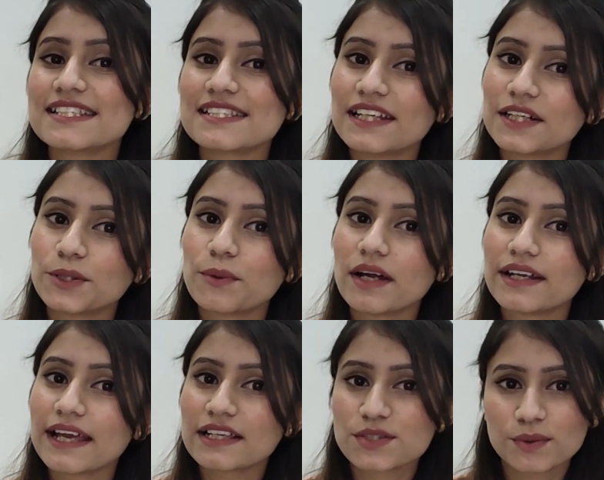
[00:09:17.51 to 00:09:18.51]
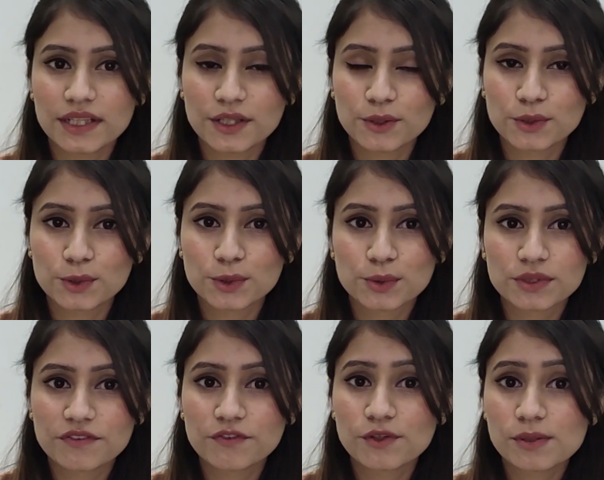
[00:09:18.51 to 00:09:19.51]
Stick to our next video to know
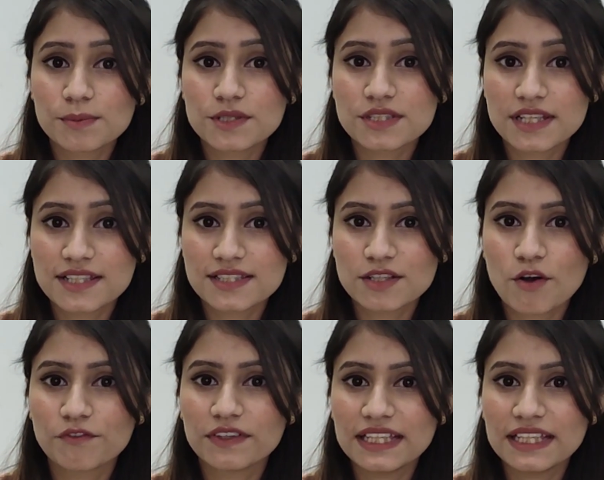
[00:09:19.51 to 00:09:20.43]
the full process of